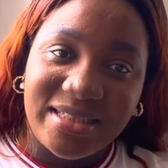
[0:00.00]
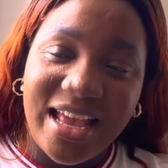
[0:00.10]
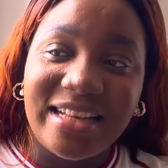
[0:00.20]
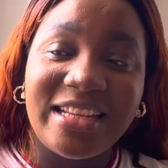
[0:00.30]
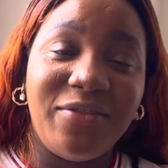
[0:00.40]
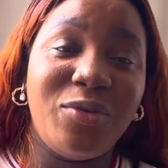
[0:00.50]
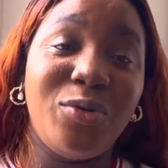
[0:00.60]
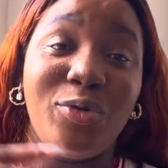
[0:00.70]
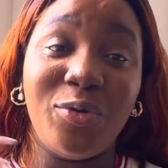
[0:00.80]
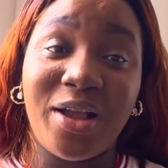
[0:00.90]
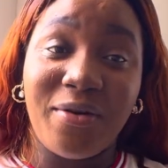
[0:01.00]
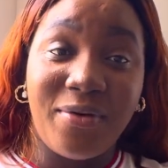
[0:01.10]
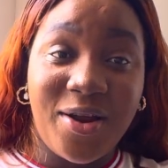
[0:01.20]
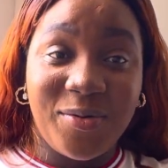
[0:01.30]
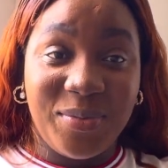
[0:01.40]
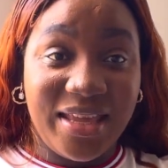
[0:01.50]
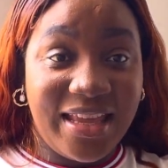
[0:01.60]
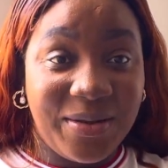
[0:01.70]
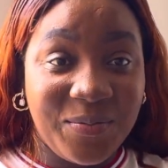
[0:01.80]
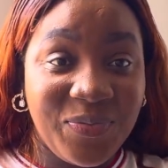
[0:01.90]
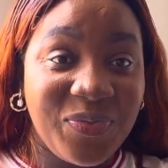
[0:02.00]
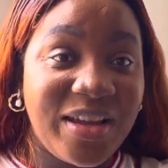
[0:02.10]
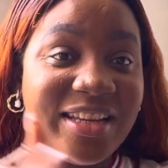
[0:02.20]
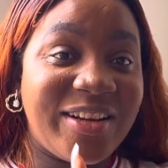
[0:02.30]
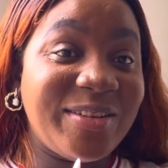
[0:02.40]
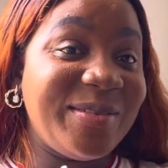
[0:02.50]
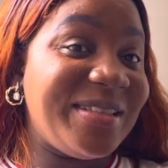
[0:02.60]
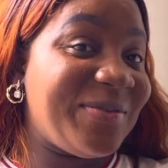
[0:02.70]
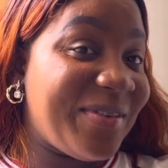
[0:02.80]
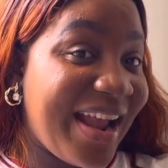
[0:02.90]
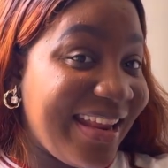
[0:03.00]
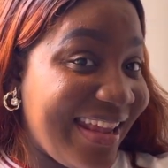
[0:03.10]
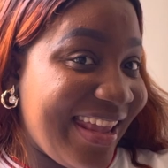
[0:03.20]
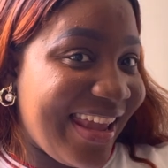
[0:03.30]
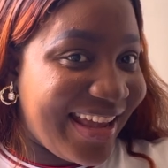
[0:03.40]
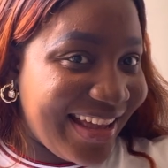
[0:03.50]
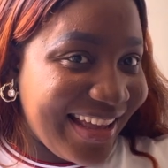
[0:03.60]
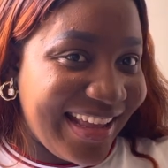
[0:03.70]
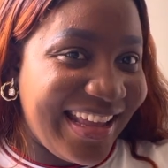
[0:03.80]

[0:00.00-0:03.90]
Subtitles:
And if you look around me, the clue is right here.